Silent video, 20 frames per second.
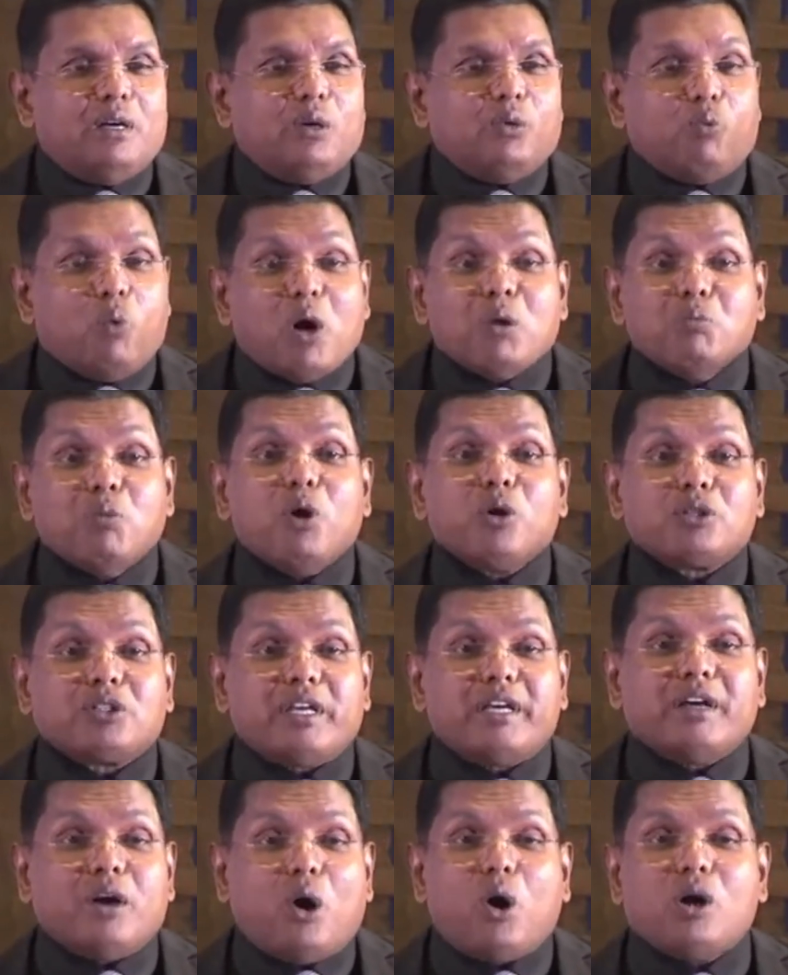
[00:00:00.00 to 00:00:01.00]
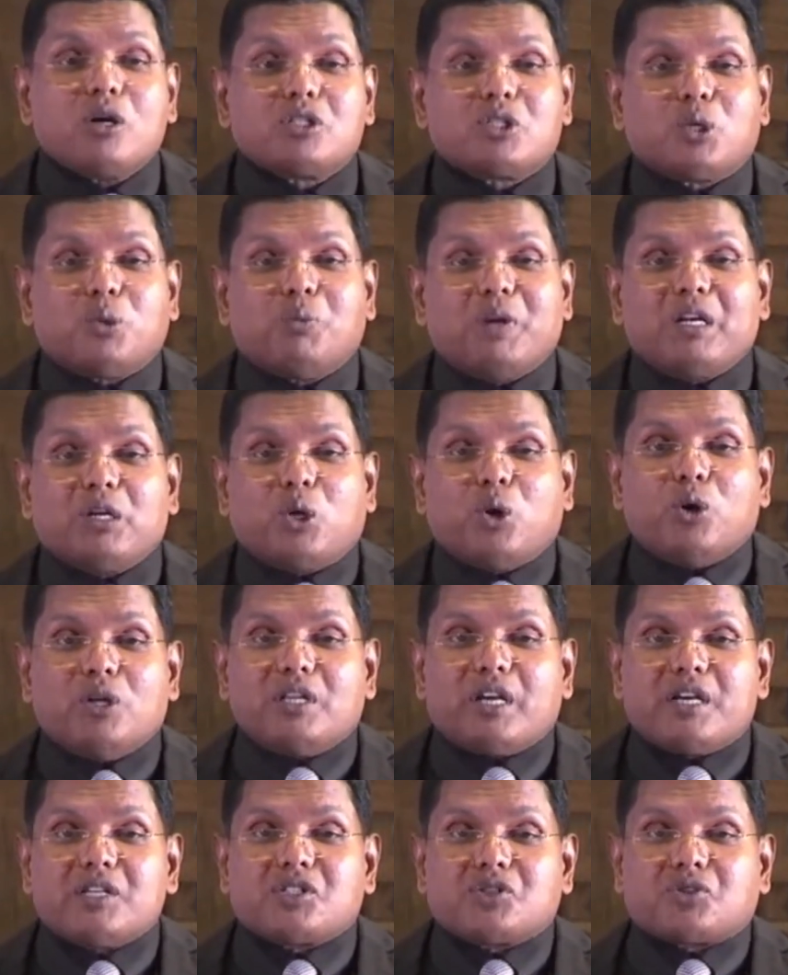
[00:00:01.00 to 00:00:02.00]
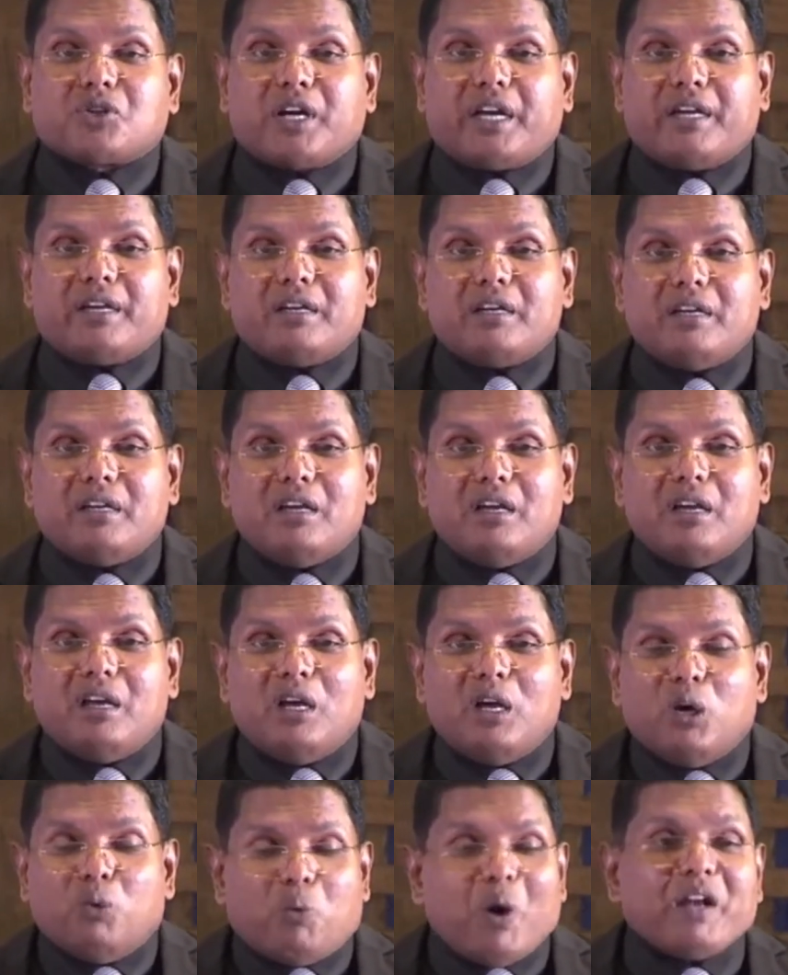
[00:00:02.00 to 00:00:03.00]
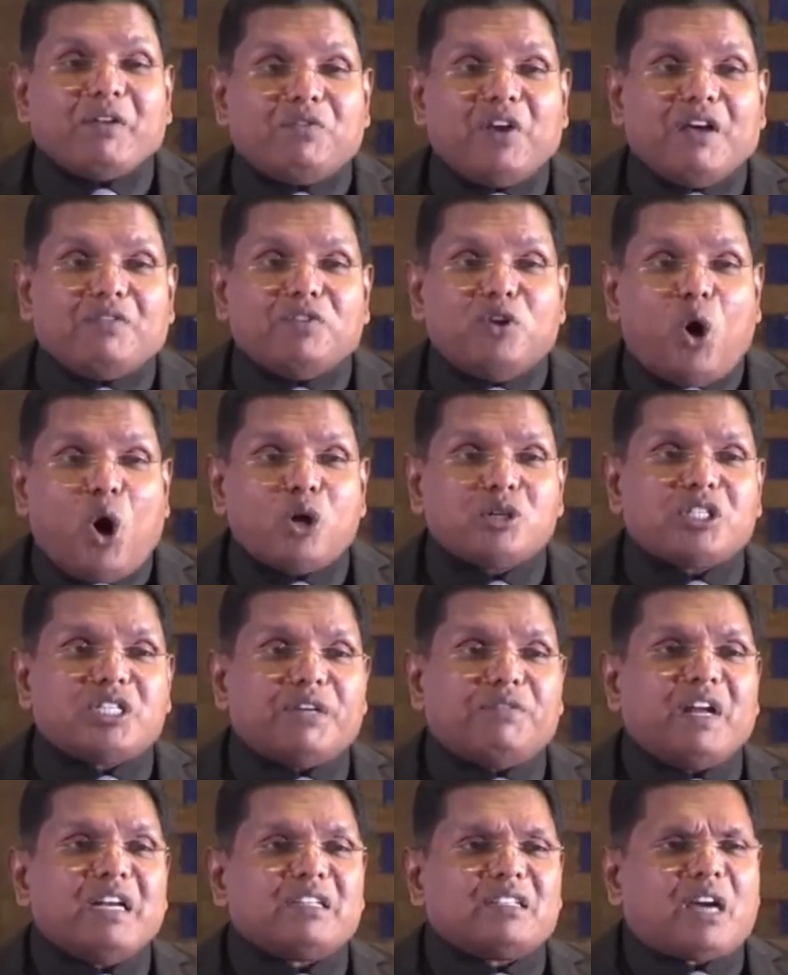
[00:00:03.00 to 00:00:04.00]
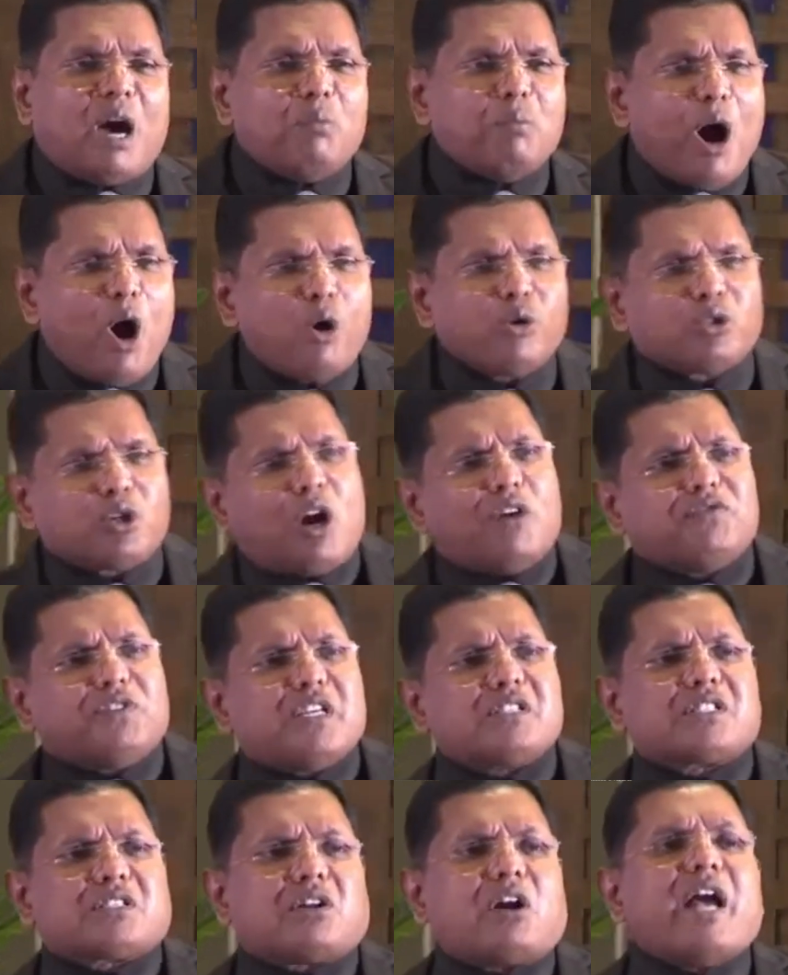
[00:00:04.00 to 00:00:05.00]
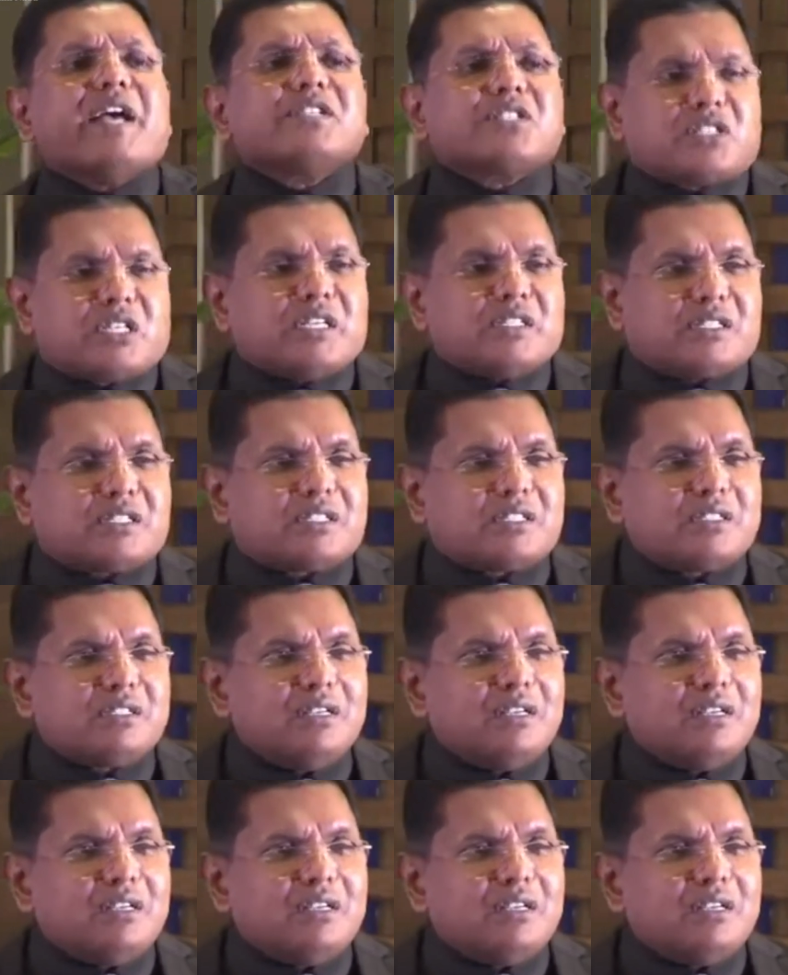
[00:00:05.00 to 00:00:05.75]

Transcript: One more thing also will go in the history. When we have not even come out of this crisis,